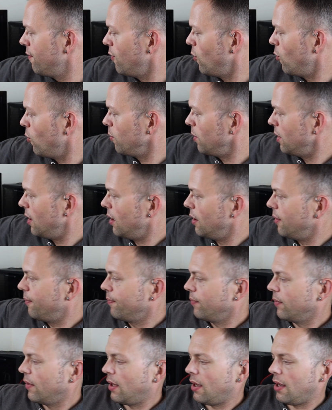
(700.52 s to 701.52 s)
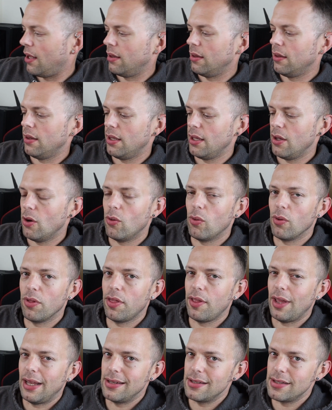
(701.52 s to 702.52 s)
formula and the
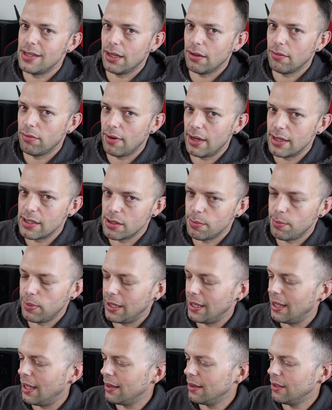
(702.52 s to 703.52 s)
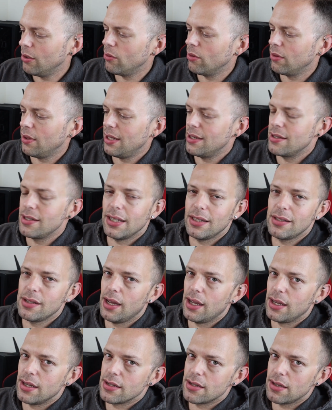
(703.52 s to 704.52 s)
authentic recipe and the authentic
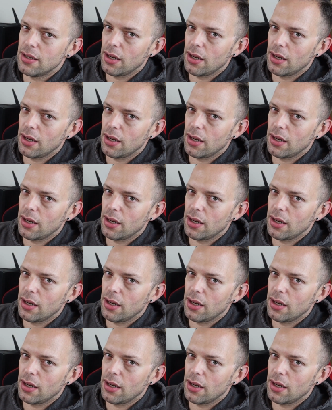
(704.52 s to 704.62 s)
taste.